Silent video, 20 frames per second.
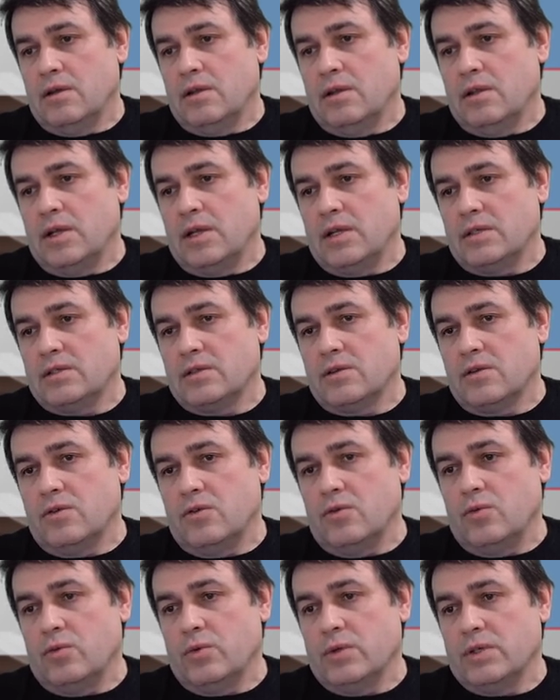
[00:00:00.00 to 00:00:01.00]
let's go
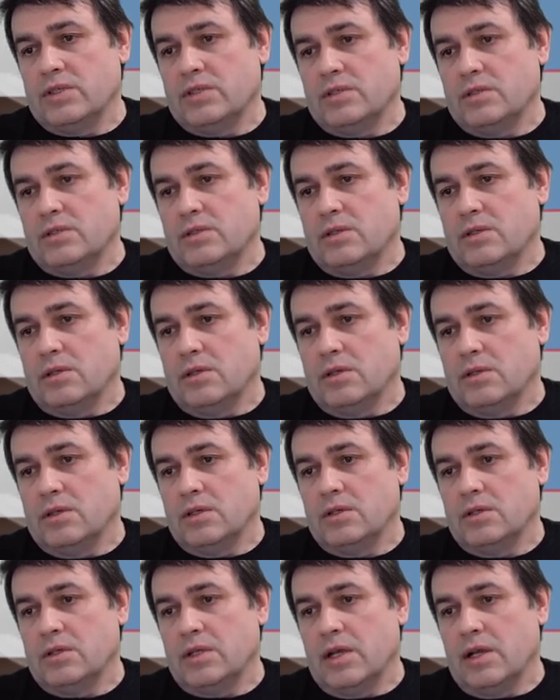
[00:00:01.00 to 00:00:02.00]
with
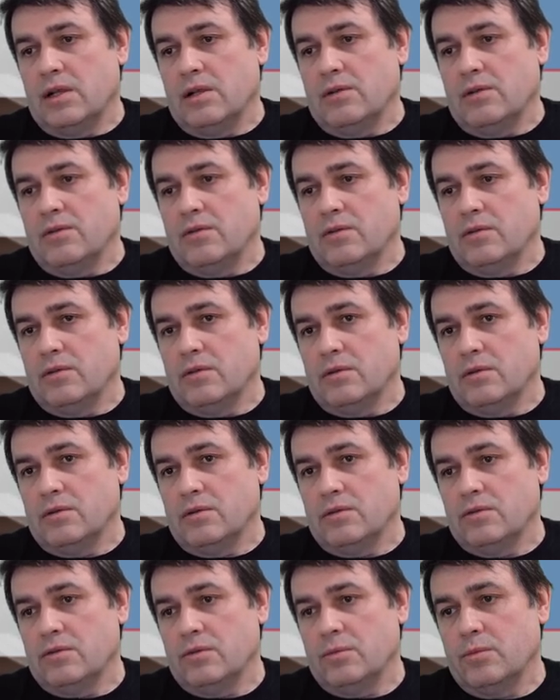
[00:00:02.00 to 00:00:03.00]
detail
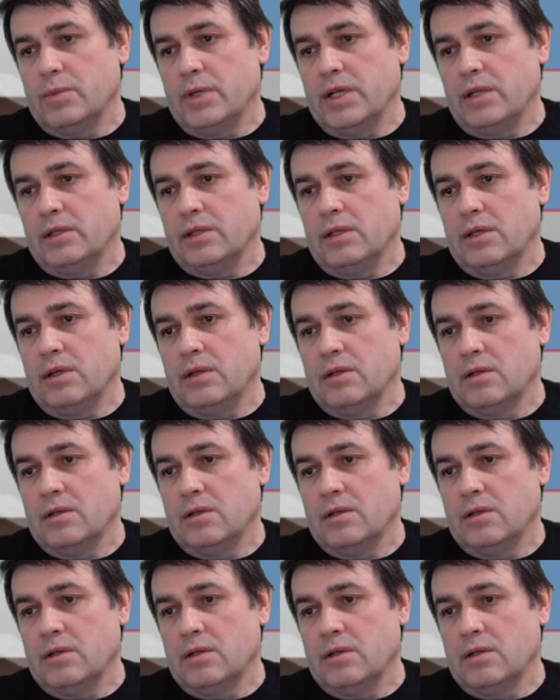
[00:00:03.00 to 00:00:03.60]
to build